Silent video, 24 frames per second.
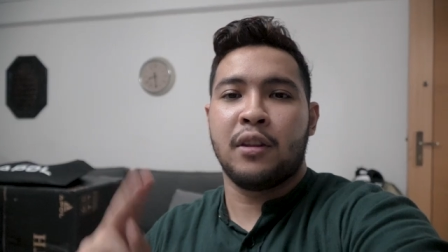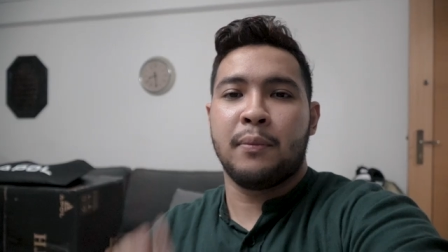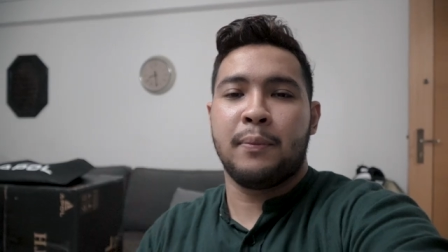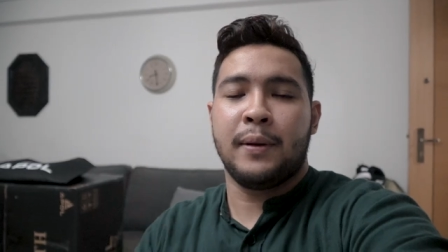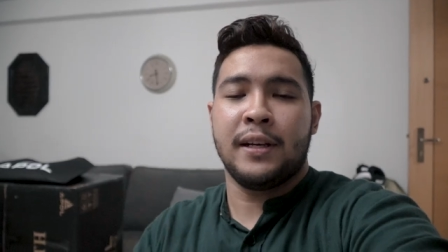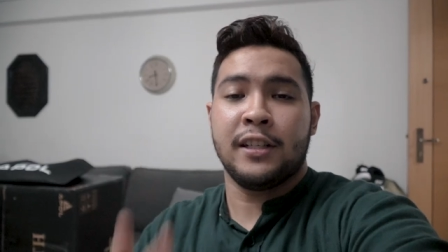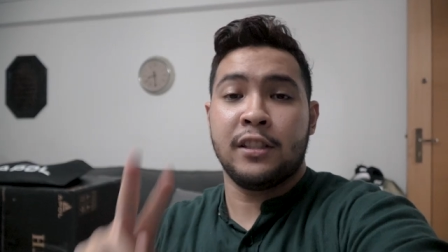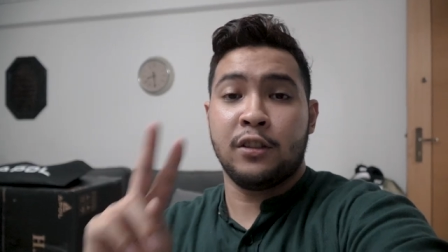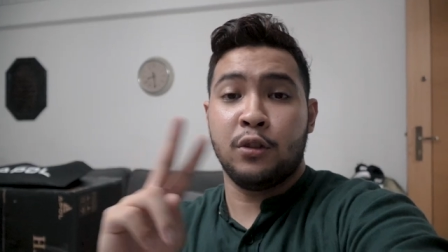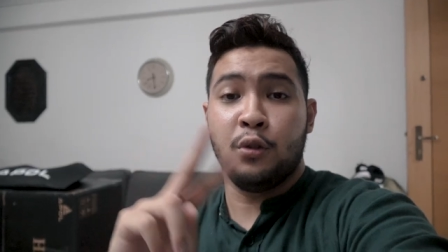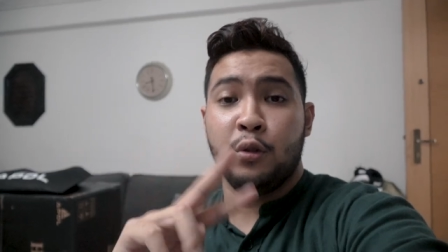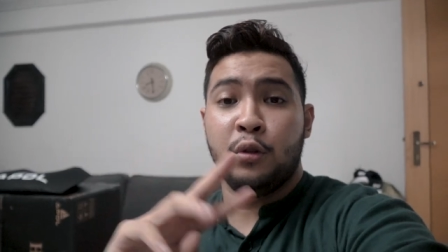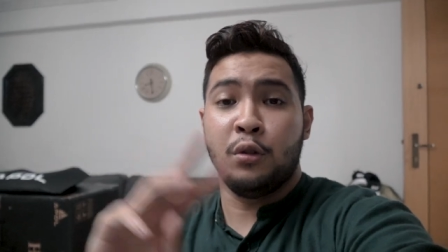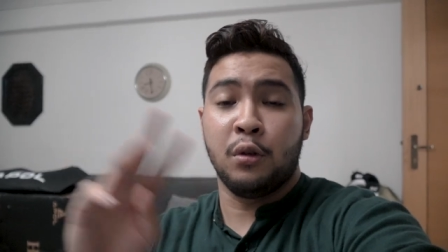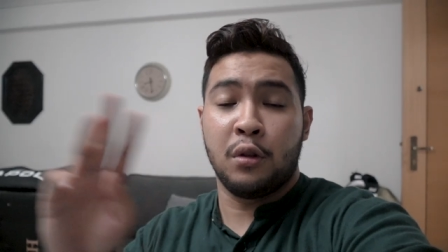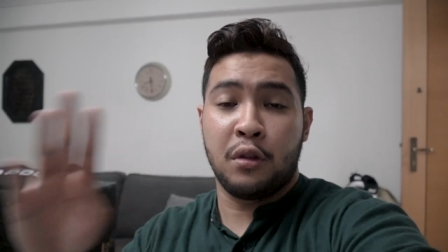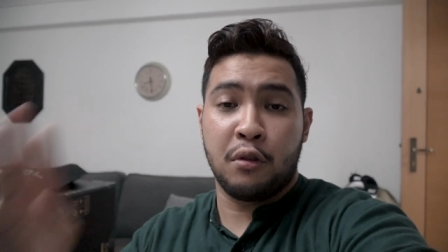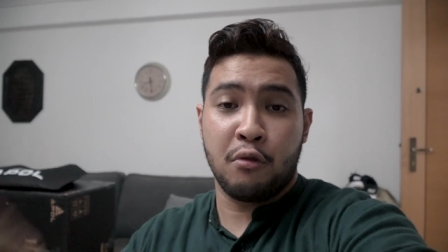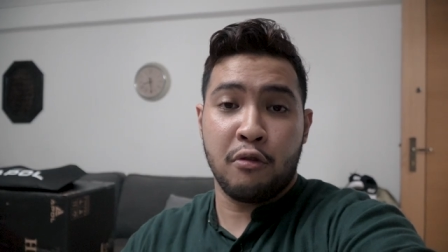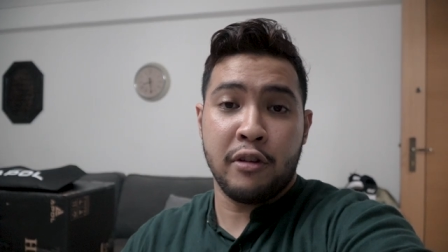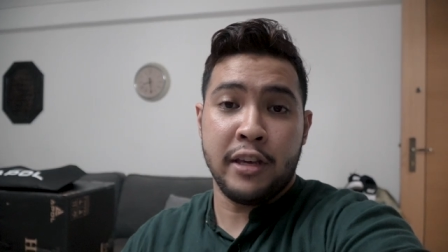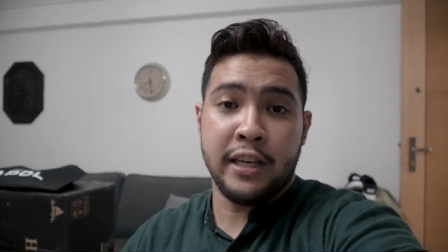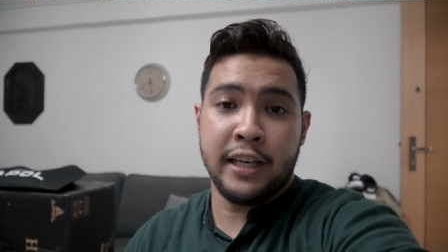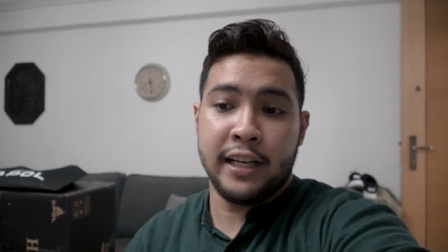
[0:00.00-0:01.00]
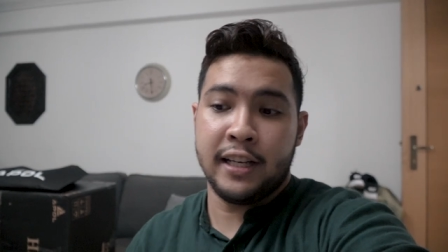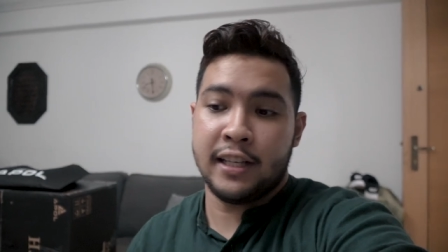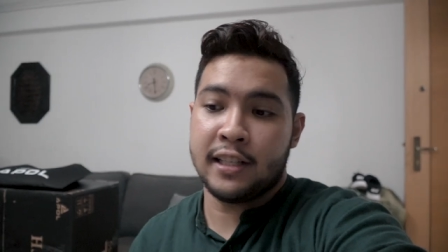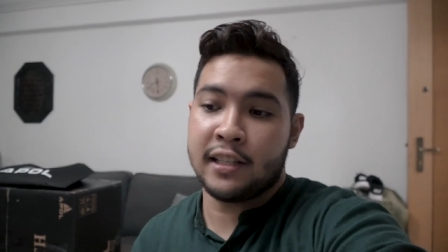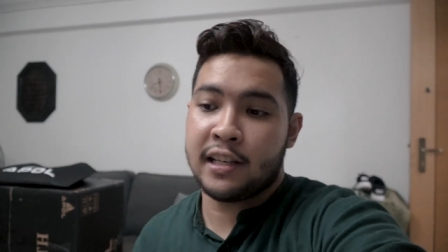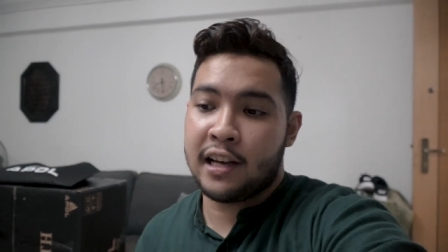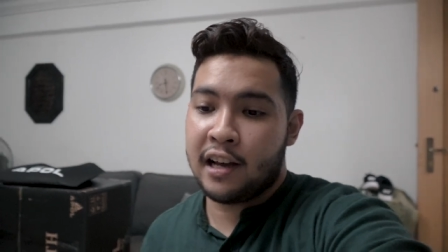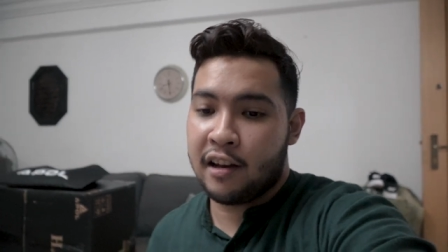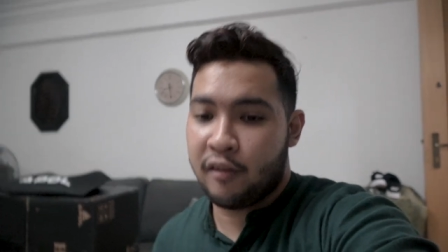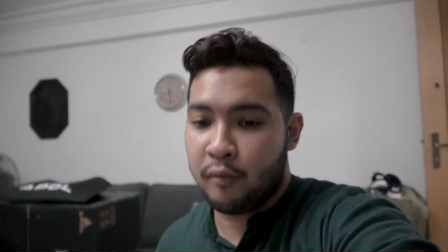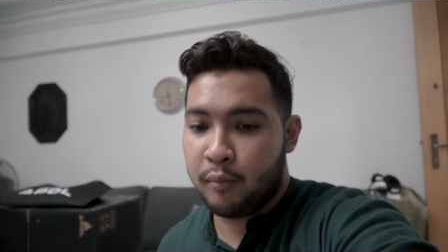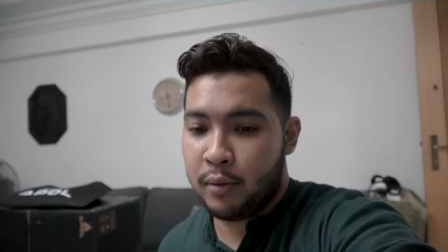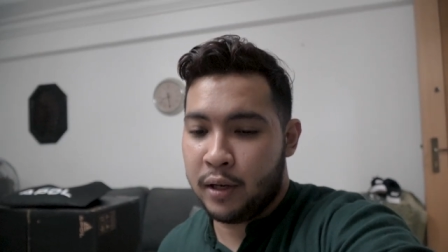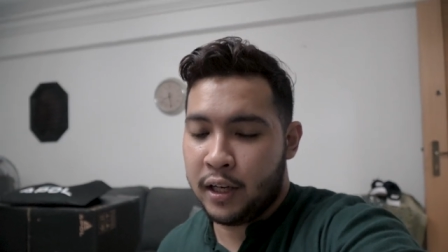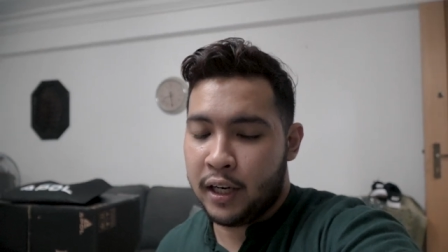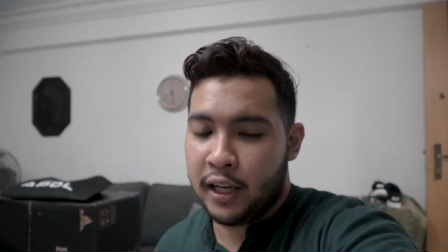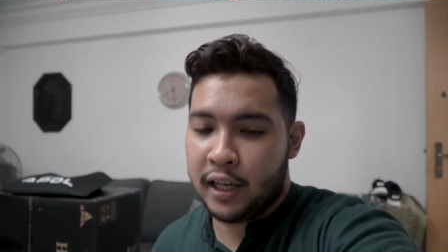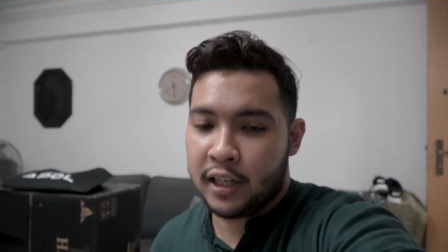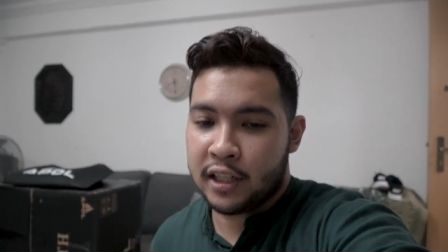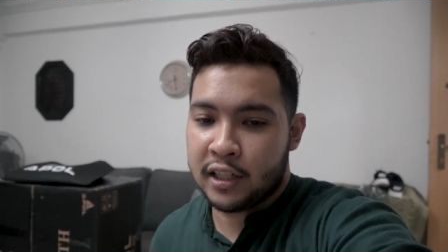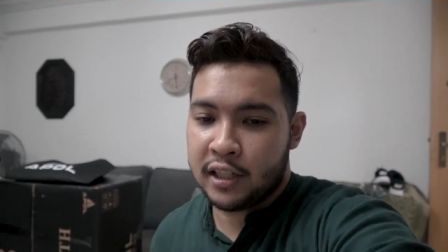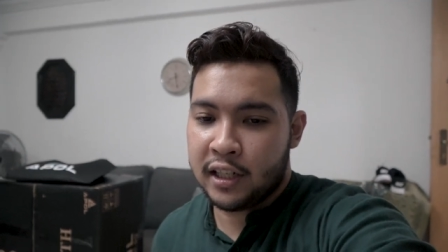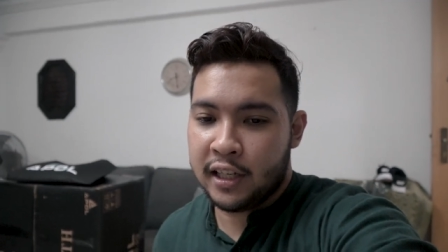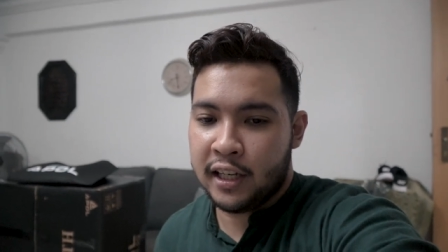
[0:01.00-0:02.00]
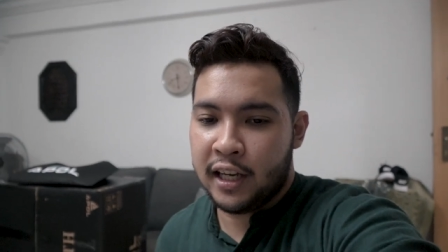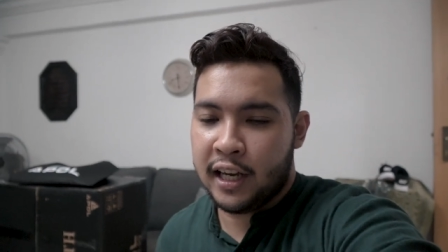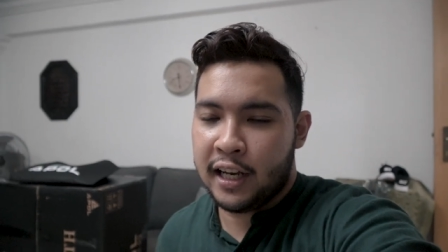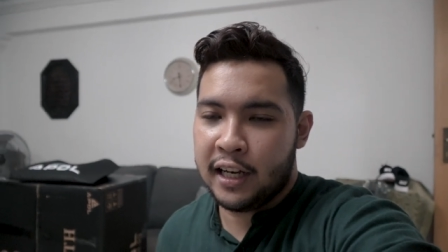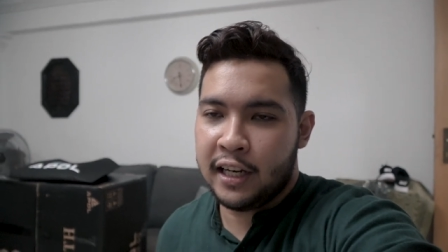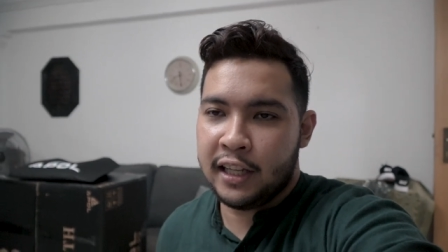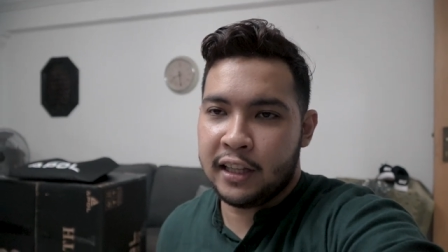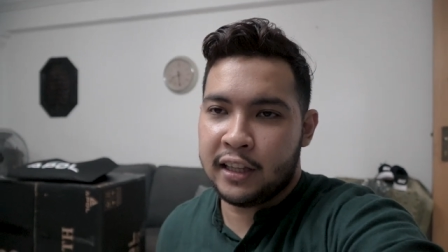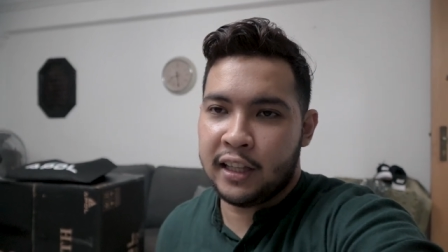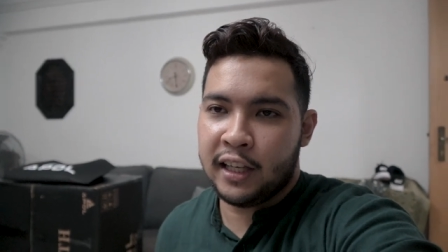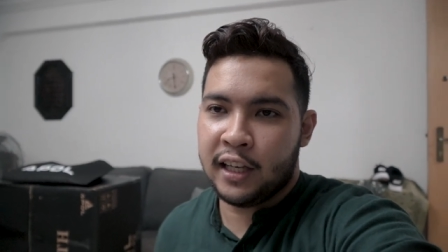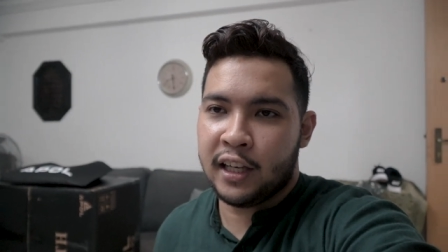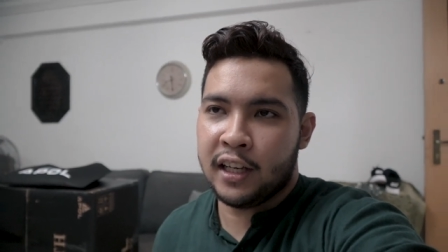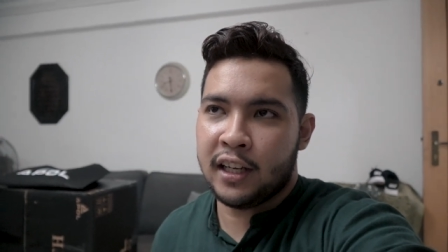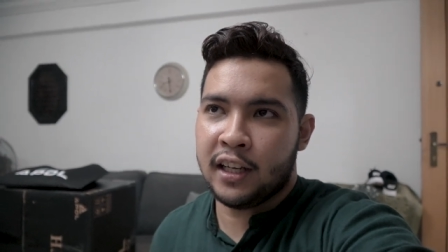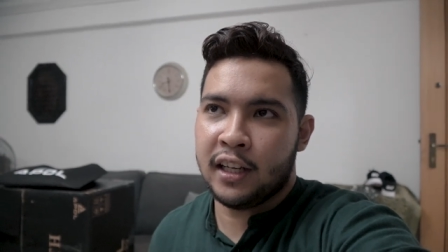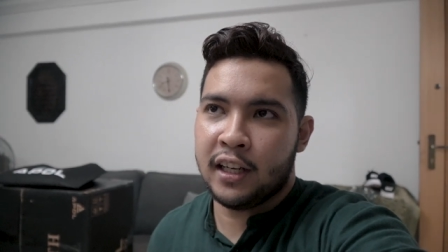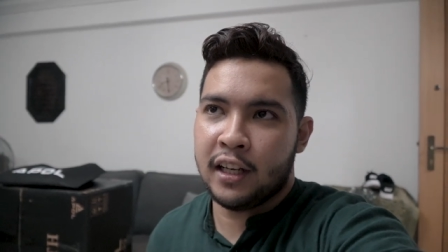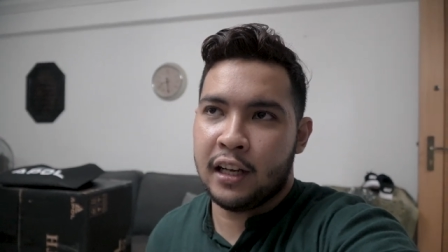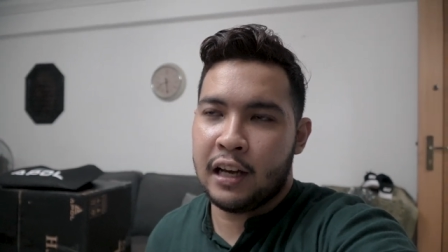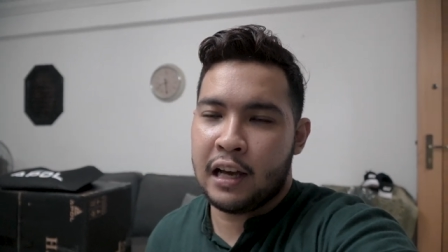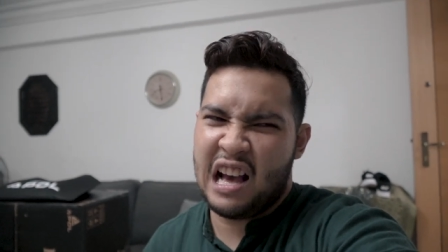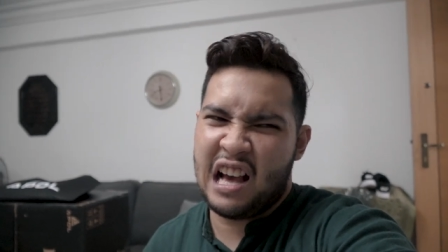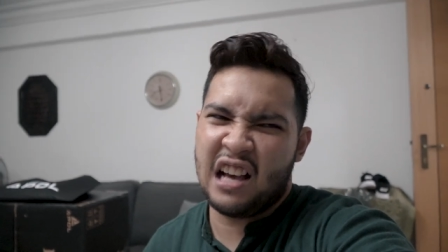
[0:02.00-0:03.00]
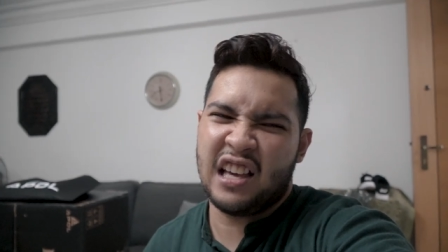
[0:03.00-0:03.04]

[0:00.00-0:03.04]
For the past 2 to 3 years, I've been actually editing.